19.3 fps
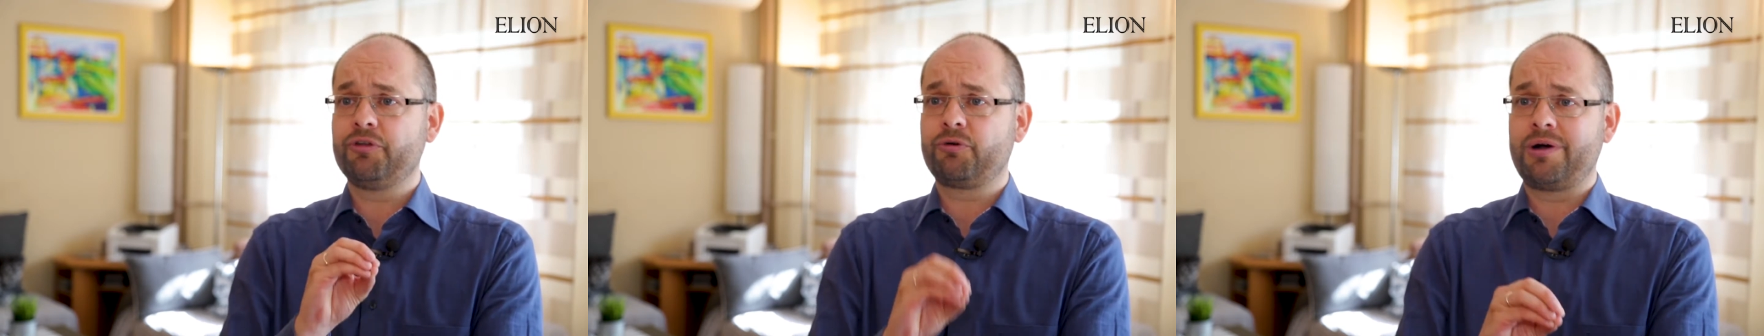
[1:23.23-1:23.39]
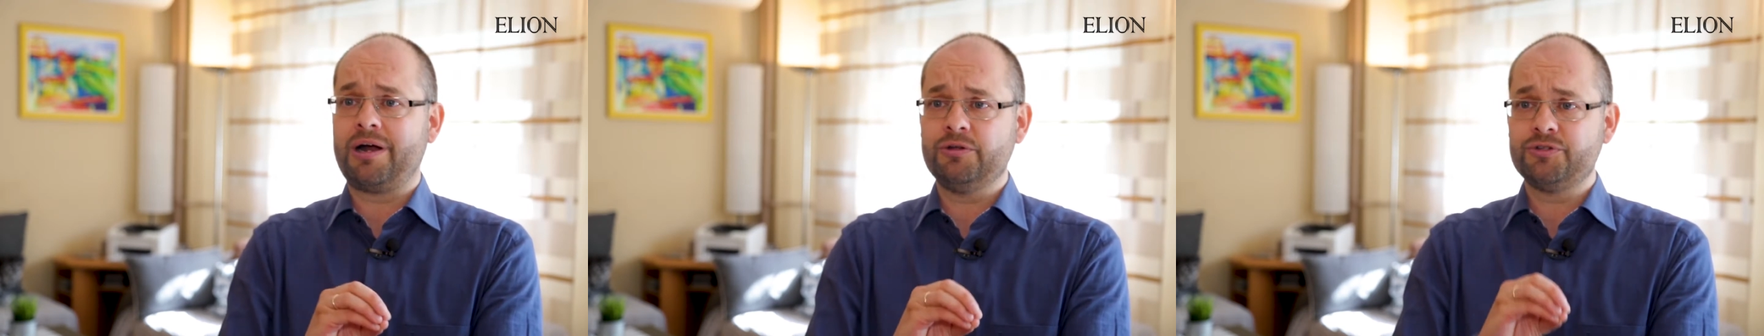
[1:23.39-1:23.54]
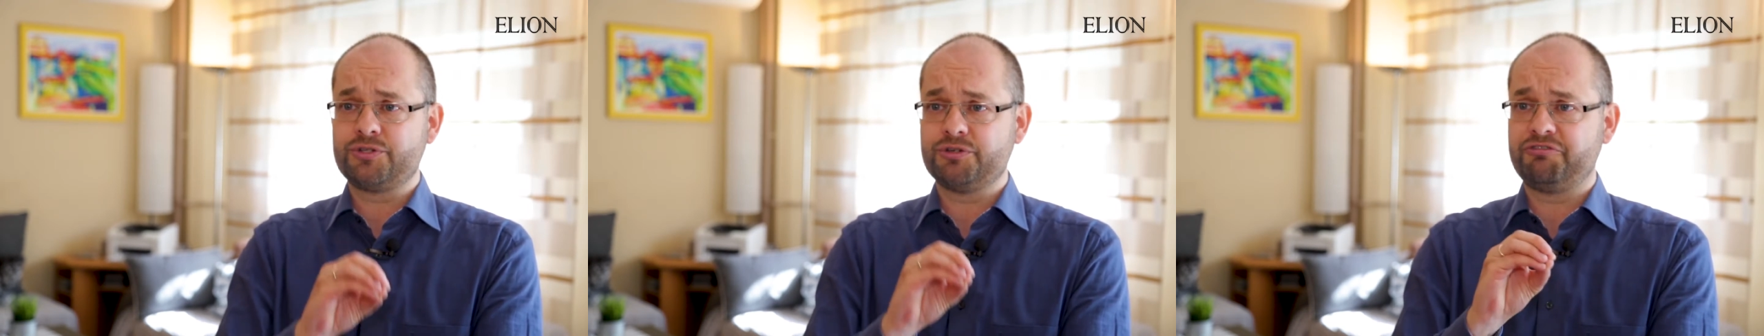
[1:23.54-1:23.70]

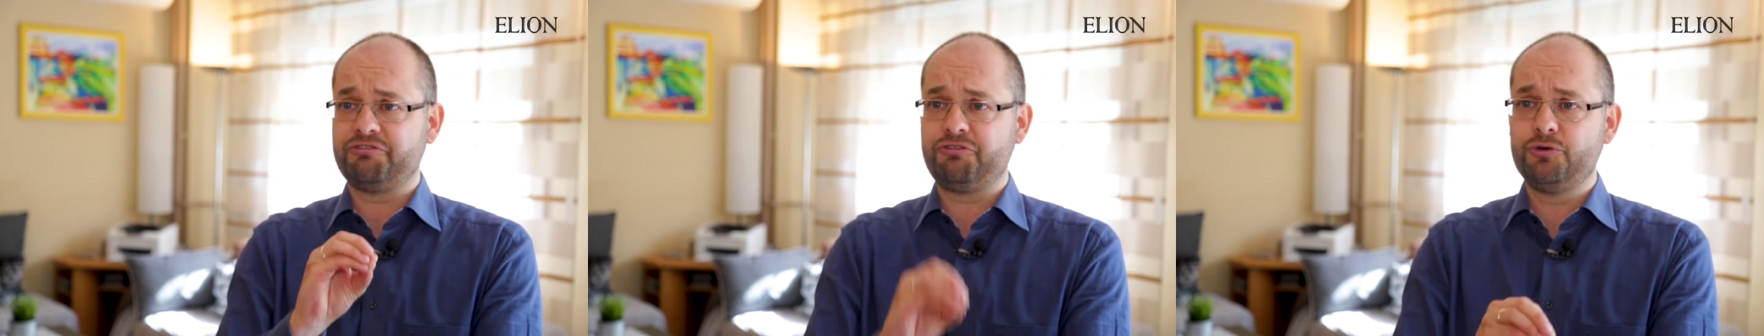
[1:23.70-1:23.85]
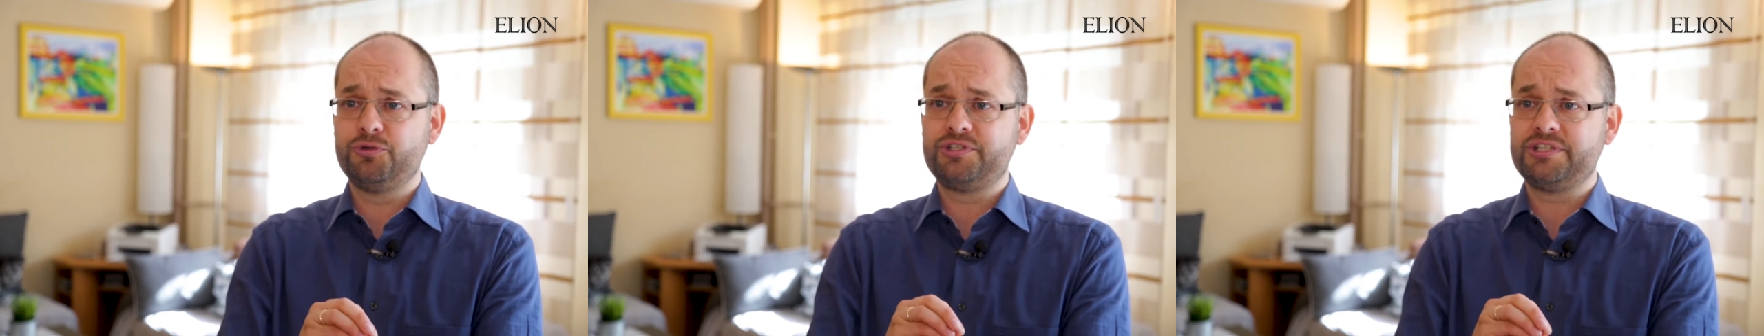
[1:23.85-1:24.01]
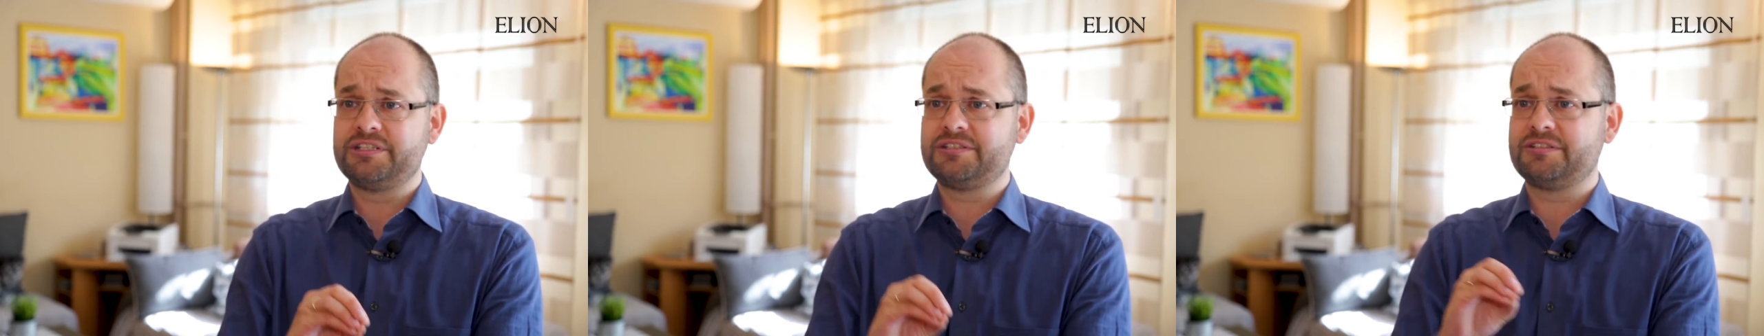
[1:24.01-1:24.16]
grounds of
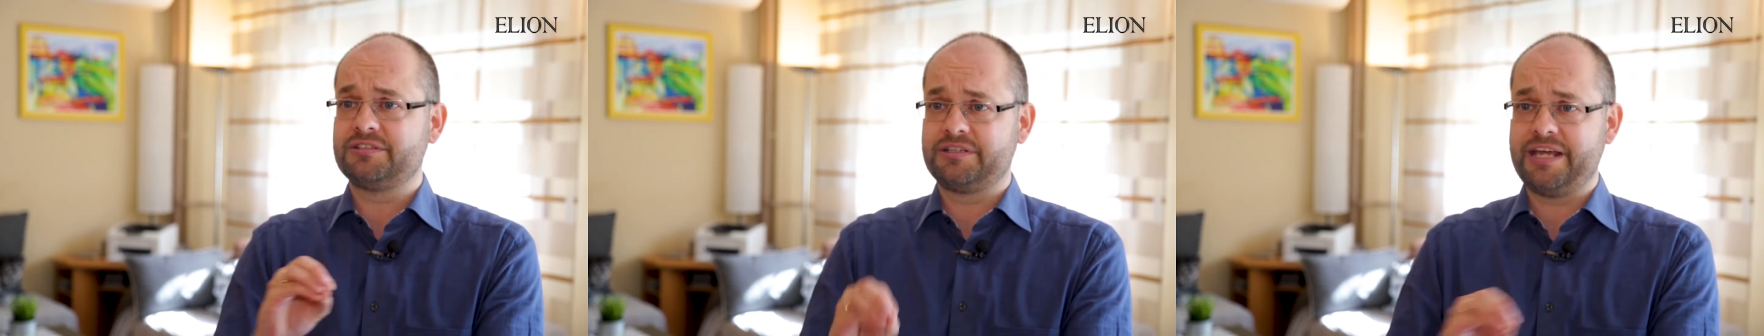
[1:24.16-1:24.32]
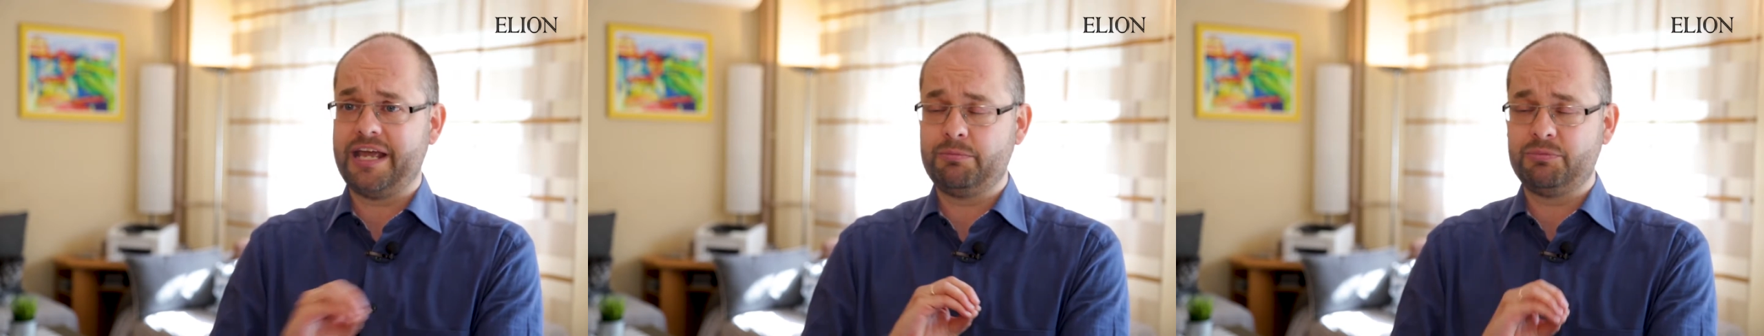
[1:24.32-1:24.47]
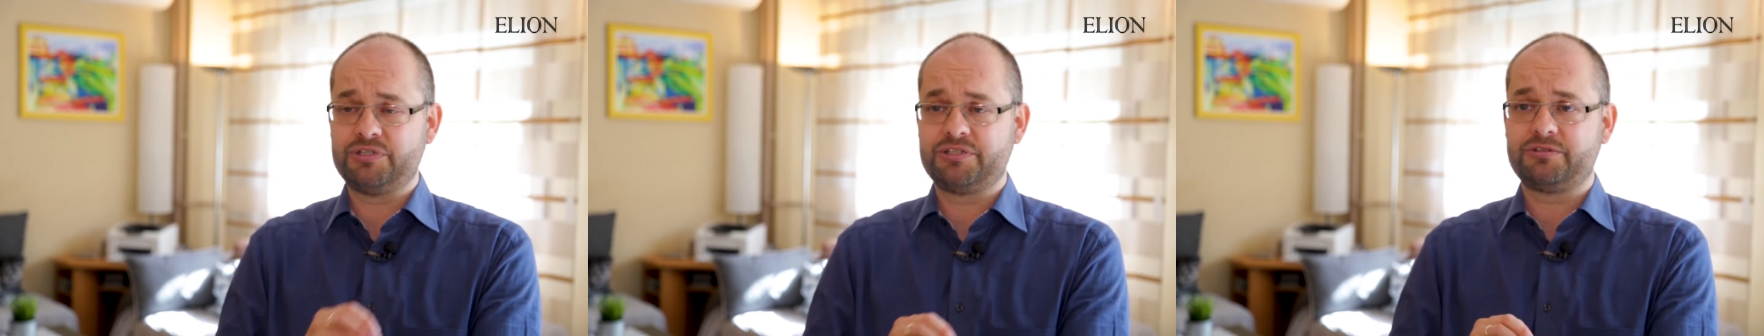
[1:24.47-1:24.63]
physics and
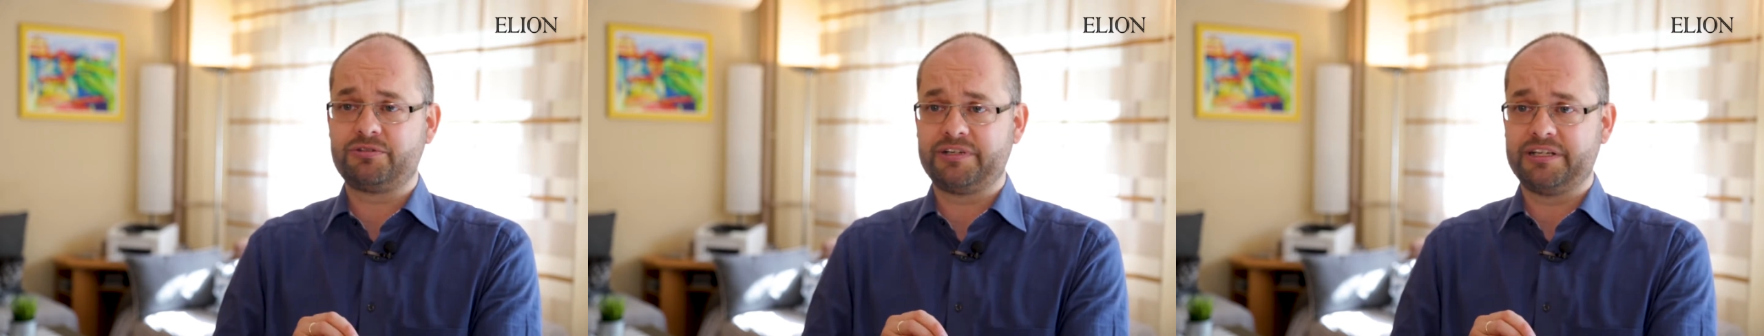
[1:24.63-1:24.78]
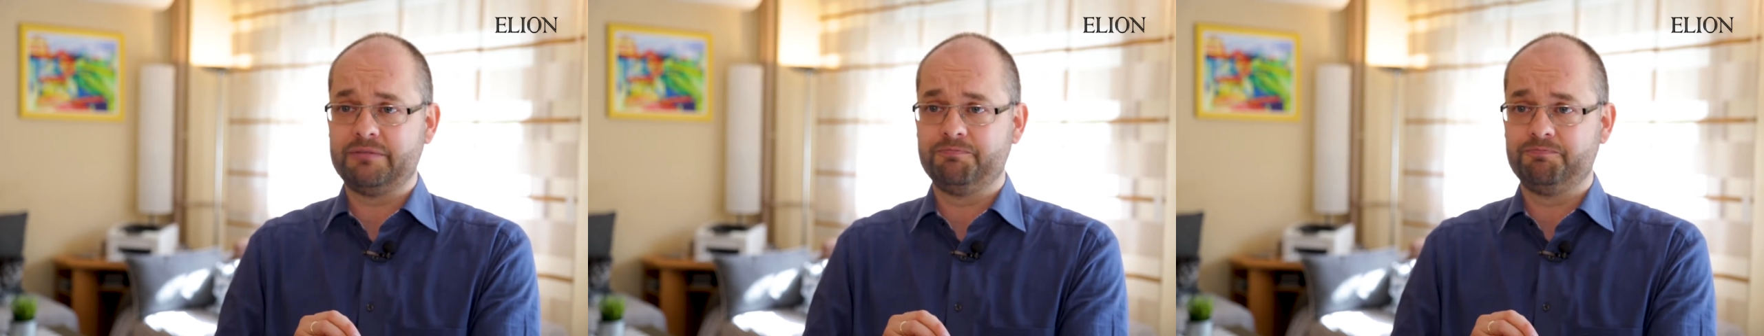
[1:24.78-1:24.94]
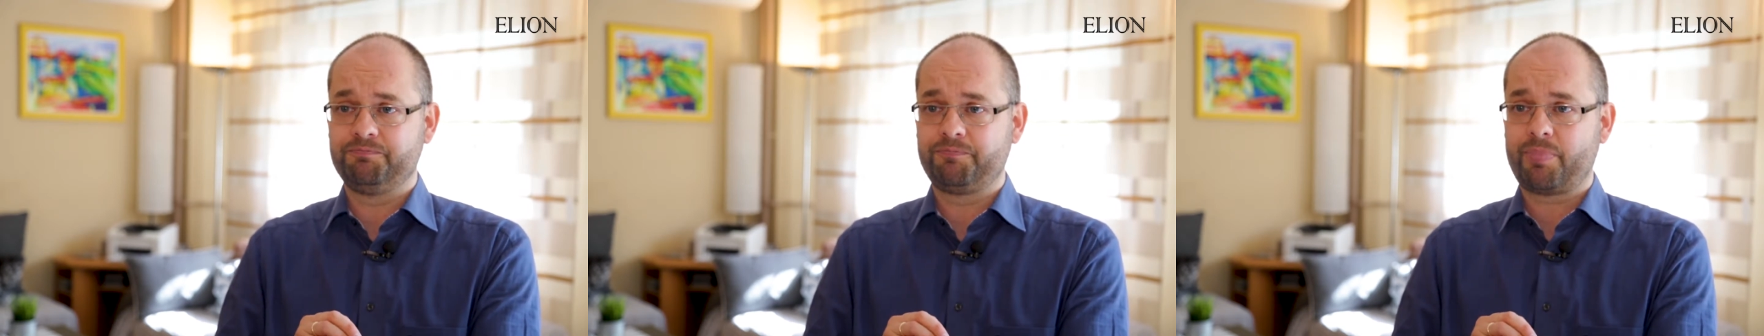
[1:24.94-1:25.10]
chemistry.